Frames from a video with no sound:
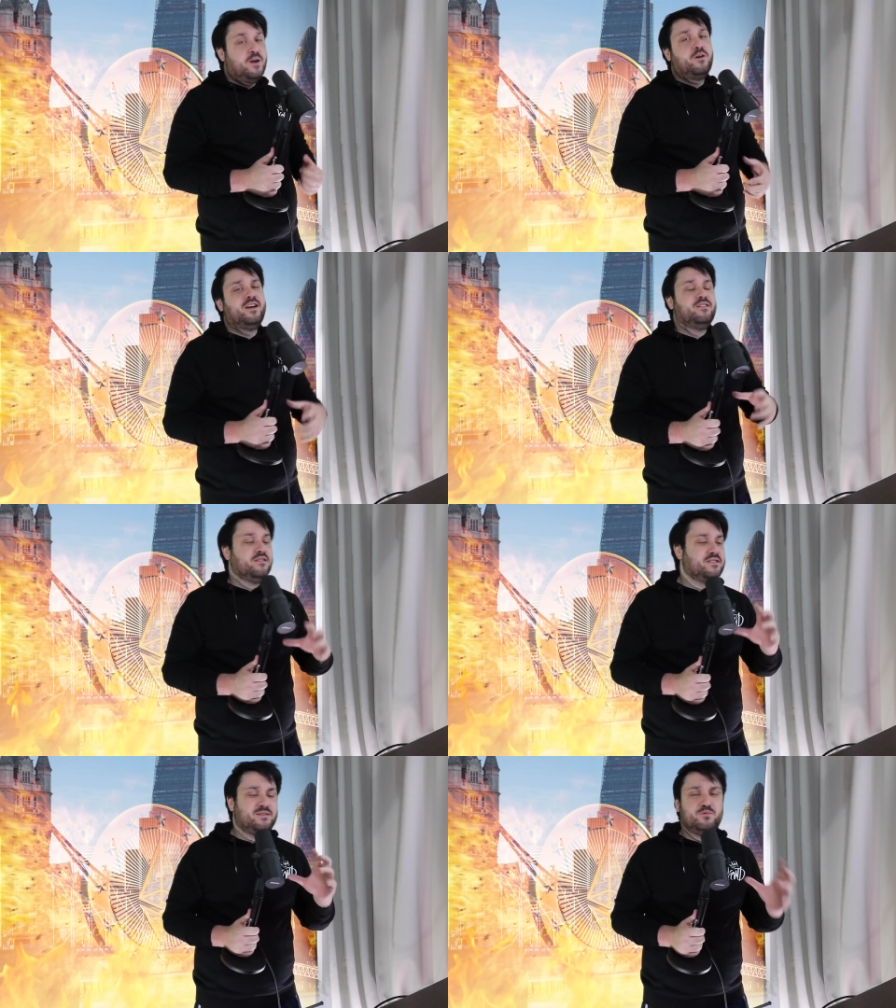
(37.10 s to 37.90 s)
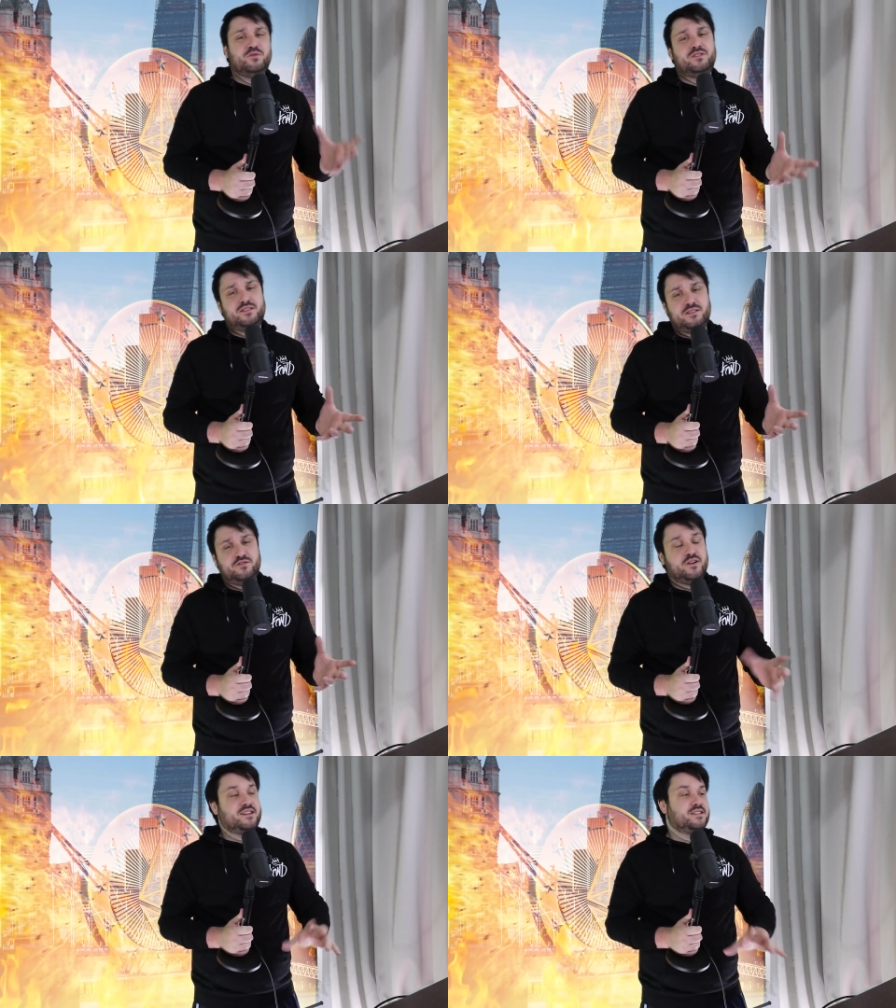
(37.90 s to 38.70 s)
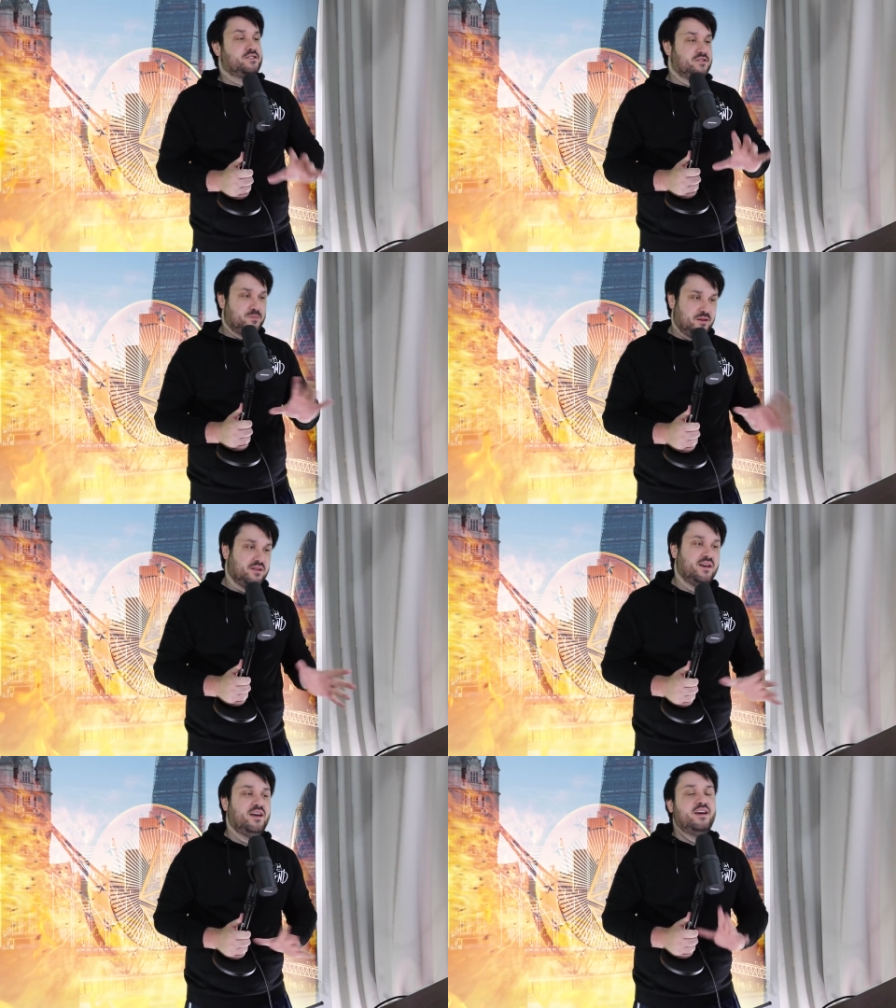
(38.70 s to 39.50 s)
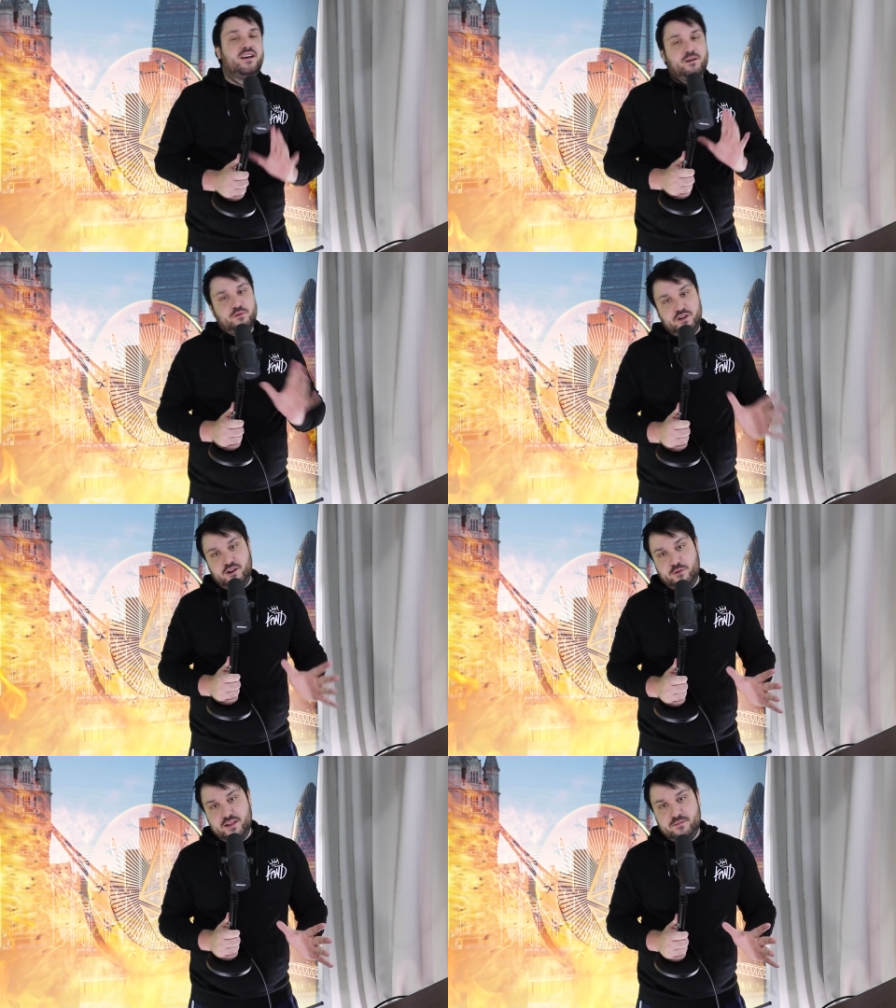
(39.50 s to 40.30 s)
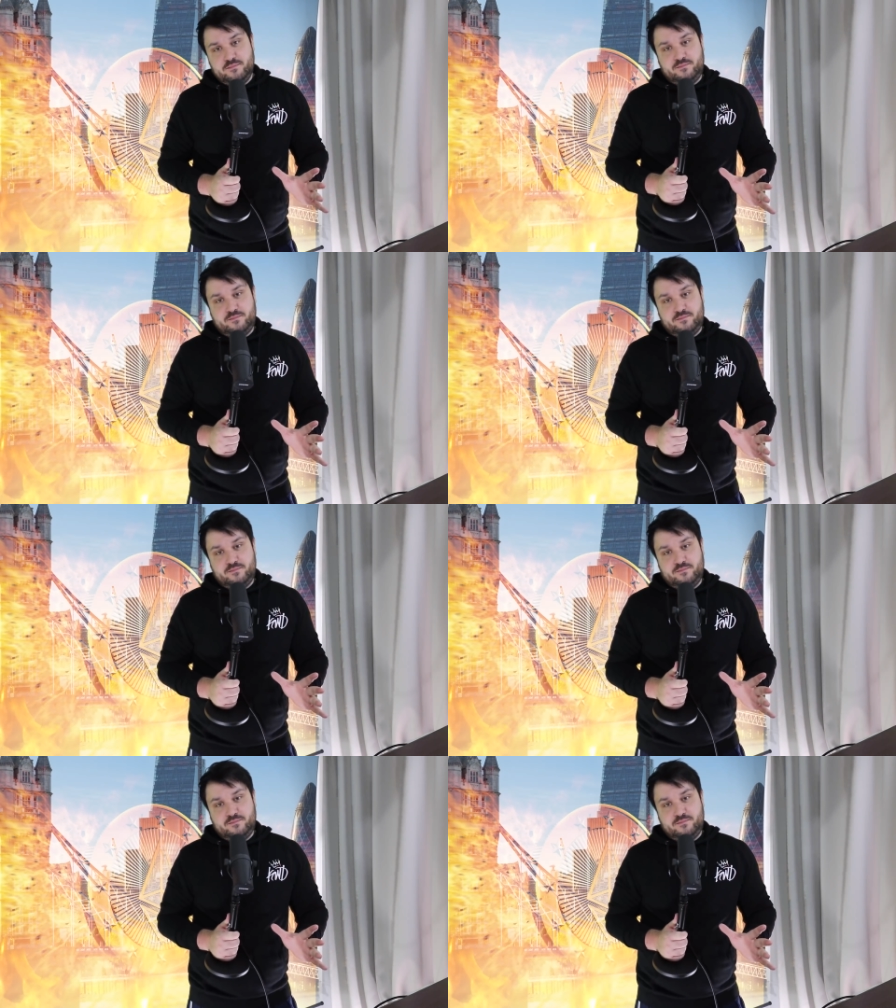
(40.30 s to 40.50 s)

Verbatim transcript: Okay, not the smoothest of transitions, but I'm going to go with it.